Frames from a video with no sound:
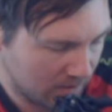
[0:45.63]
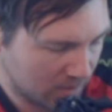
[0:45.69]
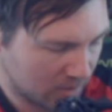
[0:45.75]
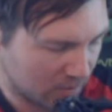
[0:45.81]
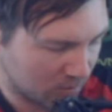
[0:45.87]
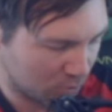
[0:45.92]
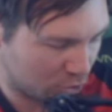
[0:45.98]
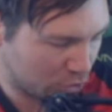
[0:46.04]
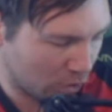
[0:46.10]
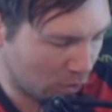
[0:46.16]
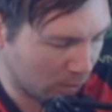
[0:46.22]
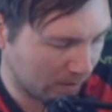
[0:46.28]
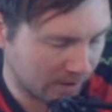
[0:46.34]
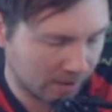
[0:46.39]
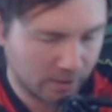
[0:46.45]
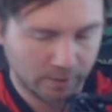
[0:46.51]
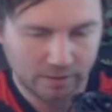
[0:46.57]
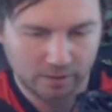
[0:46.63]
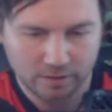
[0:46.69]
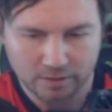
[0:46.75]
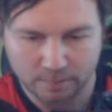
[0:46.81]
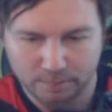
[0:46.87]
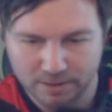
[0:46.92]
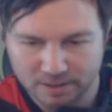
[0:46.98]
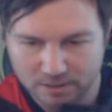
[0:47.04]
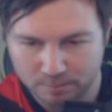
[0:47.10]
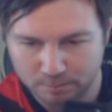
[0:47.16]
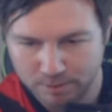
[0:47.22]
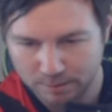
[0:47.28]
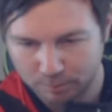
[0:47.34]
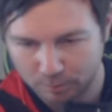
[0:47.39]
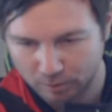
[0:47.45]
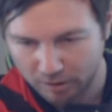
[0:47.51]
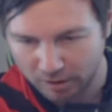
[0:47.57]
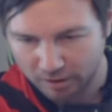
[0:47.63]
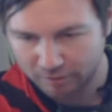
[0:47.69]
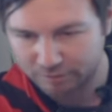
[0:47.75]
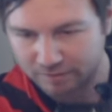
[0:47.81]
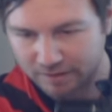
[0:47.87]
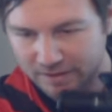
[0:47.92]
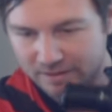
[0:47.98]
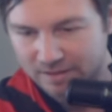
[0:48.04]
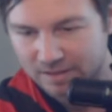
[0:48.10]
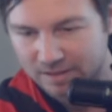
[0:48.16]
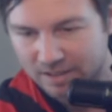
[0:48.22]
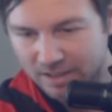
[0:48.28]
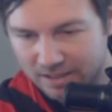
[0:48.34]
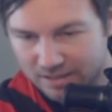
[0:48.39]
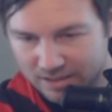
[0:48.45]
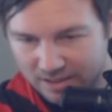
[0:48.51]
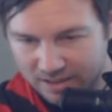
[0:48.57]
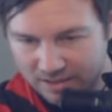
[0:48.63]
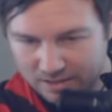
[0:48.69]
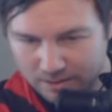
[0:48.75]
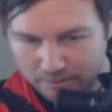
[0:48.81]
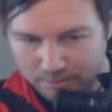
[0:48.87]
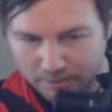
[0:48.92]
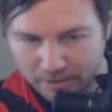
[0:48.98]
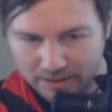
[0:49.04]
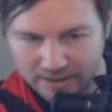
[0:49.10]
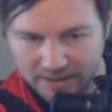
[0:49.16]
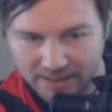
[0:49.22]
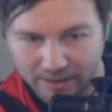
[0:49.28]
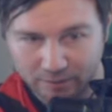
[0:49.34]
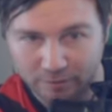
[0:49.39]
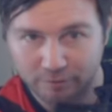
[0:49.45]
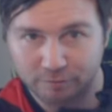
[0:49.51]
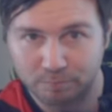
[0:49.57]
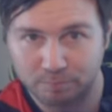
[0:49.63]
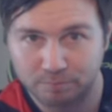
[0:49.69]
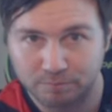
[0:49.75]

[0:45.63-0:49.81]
some trolling going on, to piss some people off, and and to get some money out of